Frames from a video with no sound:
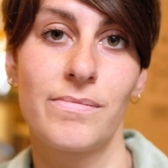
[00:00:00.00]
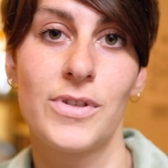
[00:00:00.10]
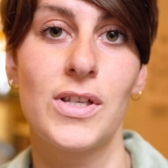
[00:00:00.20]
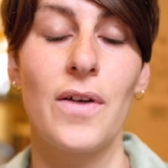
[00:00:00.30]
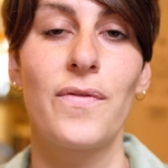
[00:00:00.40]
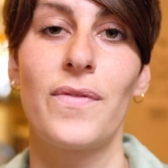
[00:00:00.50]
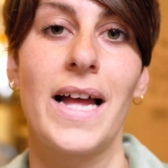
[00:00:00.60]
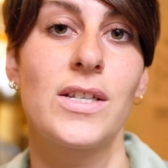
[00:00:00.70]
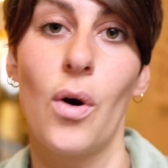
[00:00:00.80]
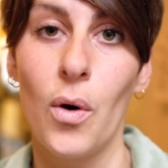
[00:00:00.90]
stuff
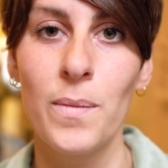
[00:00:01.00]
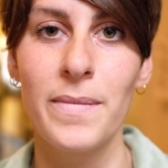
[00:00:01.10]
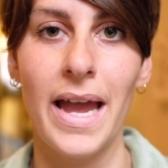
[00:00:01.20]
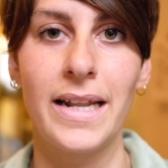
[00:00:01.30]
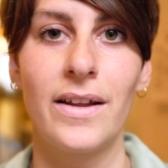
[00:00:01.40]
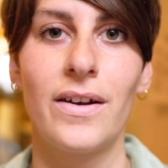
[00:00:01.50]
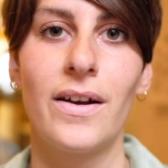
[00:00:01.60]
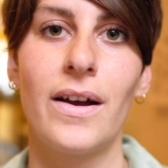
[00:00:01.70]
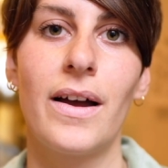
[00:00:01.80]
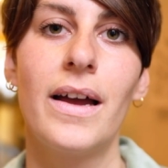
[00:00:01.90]
at home, and
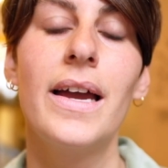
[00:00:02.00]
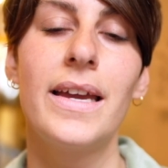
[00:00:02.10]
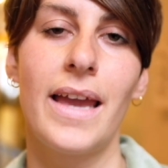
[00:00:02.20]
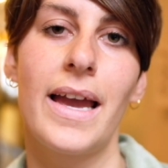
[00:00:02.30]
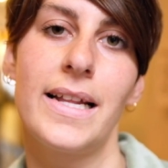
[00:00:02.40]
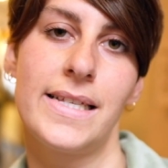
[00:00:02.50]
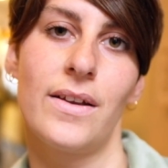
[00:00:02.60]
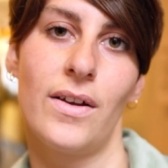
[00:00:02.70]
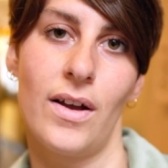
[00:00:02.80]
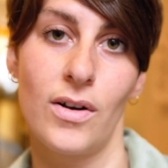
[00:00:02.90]
yeah, it's
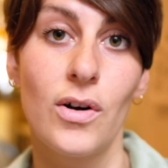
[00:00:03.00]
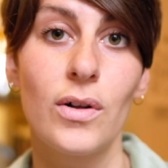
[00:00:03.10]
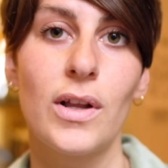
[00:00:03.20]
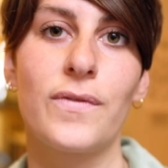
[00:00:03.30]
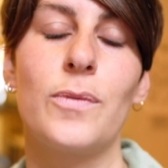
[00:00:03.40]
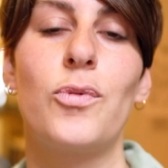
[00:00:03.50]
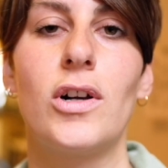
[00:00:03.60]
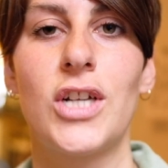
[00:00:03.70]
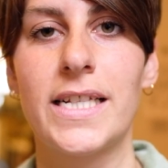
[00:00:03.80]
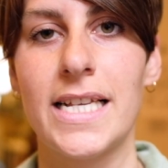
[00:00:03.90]
a goal of the
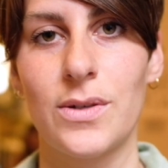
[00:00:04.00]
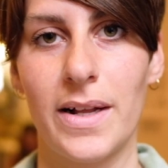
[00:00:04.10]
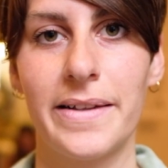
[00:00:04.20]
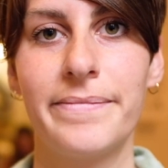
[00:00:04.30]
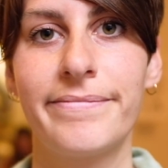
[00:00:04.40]
project as well.